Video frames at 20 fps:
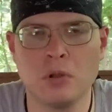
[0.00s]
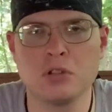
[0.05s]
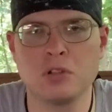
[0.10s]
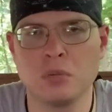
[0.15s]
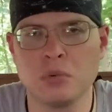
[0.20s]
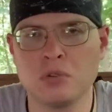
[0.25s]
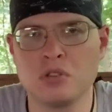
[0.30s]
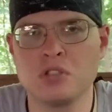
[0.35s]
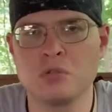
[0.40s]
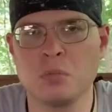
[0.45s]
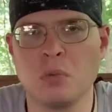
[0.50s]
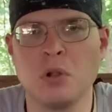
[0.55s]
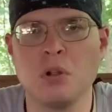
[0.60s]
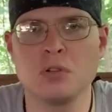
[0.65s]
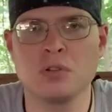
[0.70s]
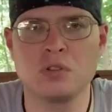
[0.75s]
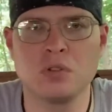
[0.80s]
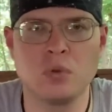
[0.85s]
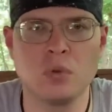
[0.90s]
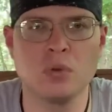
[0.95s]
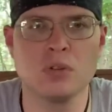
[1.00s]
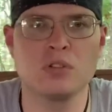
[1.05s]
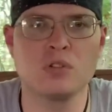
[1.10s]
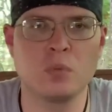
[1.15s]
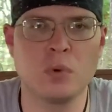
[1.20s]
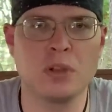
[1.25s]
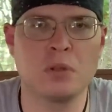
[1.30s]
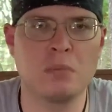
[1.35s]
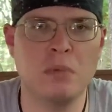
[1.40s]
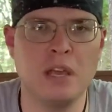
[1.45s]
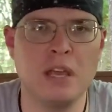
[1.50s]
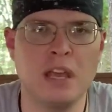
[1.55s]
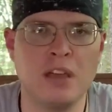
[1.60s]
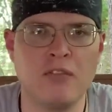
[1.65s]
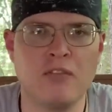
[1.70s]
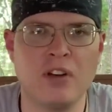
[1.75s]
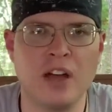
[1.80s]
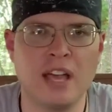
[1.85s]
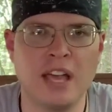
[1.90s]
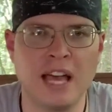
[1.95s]
small tools with me
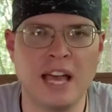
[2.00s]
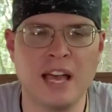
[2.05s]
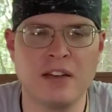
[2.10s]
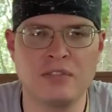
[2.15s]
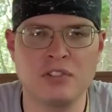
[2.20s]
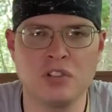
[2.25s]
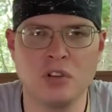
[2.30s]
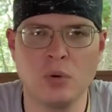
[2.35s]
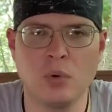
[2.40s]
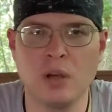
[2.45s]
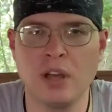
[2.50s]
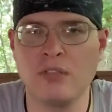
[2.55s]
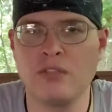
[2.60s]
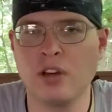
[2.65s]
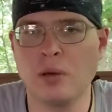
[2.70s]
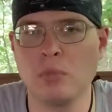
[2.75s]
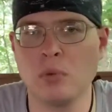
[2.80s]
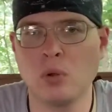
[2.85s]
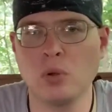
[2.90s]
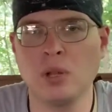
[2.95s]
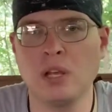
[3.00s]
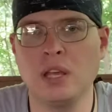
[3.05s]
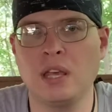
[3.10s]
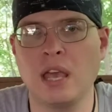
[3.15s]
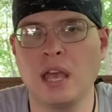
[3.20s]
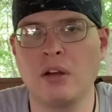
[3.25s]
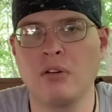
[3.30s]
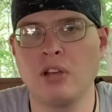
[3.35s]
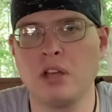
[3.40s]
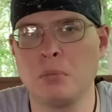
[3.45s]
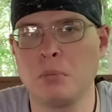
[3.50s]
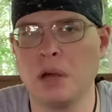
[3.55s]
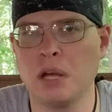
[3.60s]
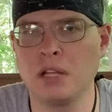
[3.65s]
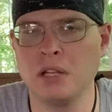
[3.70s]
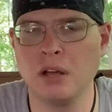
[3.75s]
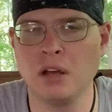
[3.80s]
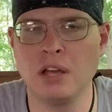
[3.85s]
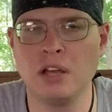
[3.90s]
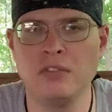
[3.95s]
if I have to, if I'm only carrying my
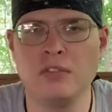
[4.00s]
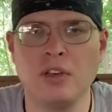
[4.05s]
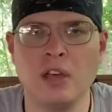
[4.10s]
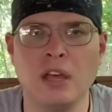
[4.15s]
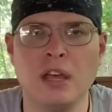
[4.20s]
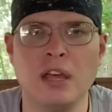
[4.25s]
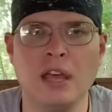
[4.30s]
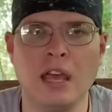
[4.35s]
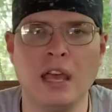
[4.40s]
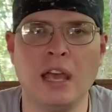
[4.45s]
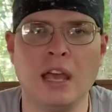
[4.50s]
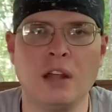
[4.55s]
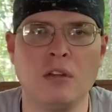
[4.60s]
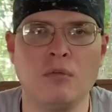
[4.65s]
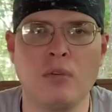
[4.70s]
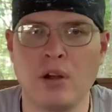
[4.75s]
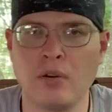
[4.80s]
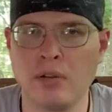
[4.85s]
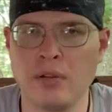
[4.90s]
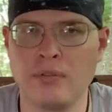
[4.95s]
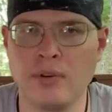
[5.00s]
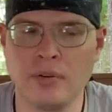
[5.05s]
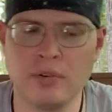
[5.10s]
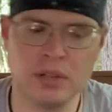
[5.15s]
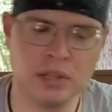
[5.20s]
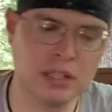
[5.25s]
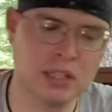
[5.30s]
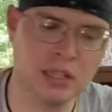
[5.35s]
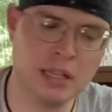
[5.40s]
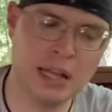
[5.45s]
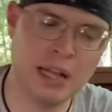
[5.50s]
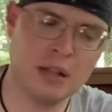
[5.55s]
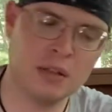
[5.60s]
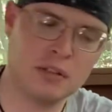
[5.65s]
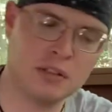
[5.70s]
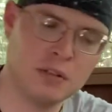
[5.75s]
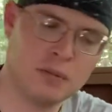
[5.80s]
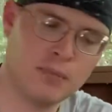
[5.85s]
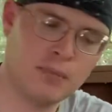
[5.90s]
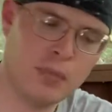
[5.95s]
knife and very, very little
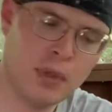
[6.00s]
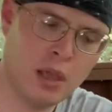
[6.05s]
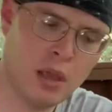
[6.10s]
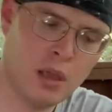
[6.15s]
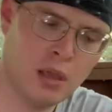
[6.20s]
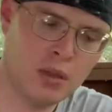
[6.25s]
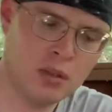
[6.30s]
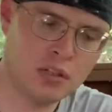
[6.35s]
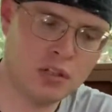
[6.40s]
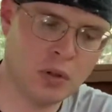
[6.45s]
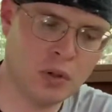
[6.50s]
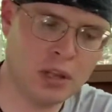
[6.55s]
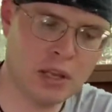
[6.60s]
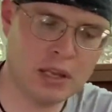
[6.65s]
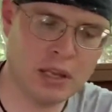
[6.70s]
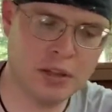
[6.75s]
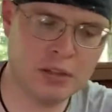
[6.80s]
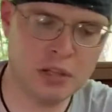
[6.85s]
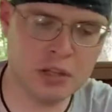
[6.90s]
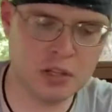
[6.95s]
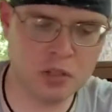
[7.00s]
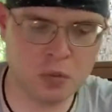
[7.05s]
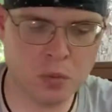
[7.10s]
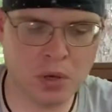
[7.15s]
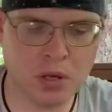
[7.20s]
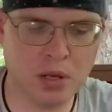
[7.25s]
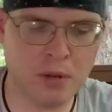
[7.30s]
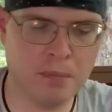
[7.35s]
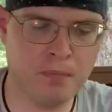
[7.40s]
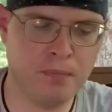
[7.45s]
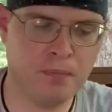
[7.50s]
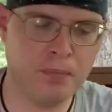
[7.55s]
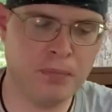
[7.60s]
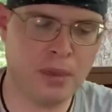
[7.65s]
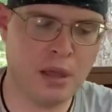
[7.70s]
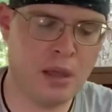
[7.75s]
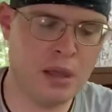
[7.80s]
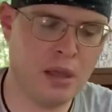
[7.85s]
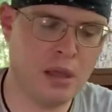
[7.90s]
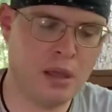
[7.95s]
else. So like on this one,
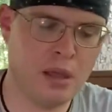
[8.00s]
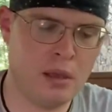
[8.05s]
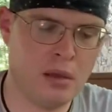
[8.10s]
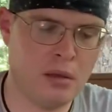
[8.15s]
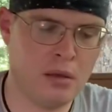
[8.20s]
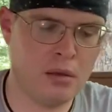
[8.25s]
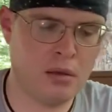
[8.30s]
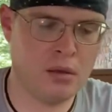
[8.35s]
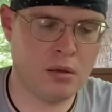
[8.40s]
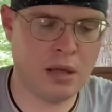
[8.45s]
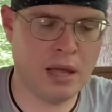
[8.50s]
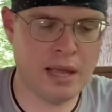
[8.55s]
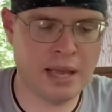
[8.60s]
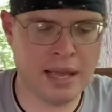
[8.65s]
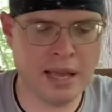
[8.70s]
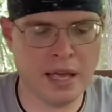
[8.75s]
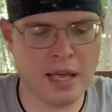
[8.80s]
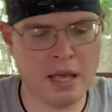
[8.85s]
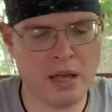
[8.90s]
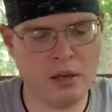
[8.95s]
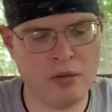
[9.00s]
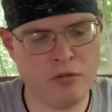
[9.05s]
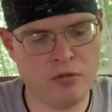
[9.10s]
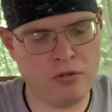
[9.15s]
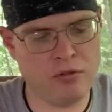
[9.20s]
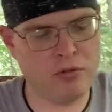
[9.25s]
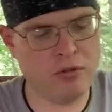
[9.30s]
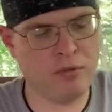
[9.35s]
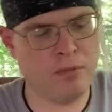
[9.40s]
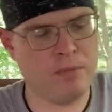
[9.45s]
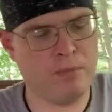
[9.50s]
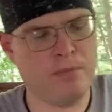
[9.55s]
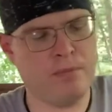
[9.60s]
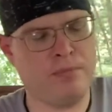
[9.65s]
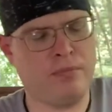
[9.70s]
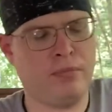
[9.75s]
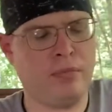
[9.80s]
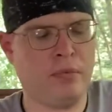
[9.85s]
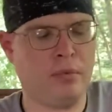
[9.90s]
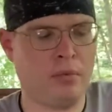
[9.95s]
I have
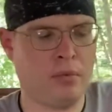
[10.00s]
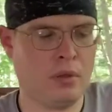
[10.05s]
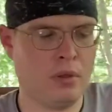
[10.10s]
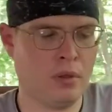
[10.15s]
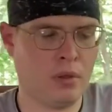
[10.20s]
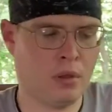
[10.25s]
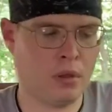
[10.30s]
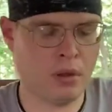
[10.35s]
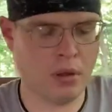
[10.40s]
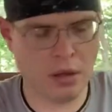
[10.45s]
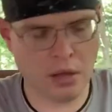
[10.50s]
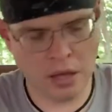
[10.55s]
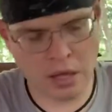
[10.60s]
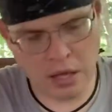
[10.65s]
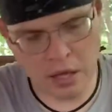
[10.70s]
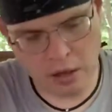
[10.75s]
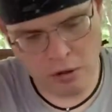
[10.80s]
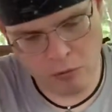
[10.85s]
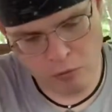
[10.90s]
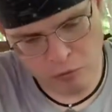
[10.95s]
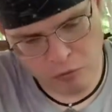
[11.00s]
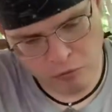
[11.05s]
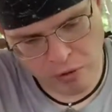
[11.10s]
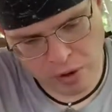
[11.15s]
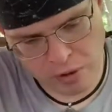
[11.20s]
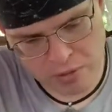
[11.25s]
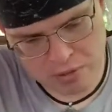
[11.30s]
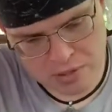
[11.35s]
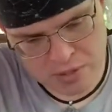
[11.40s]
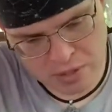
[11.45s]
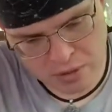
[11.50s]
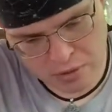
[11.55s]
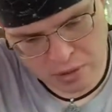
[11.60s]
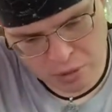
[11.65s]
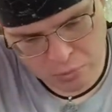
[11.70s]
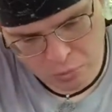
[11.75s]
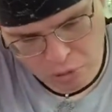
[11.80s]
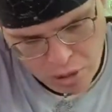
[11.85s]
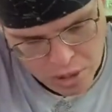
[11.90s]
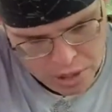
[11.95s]
a
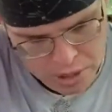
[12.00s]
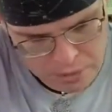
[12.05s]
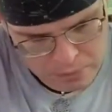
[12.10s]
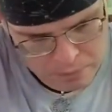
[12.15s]
ferrocerium rod,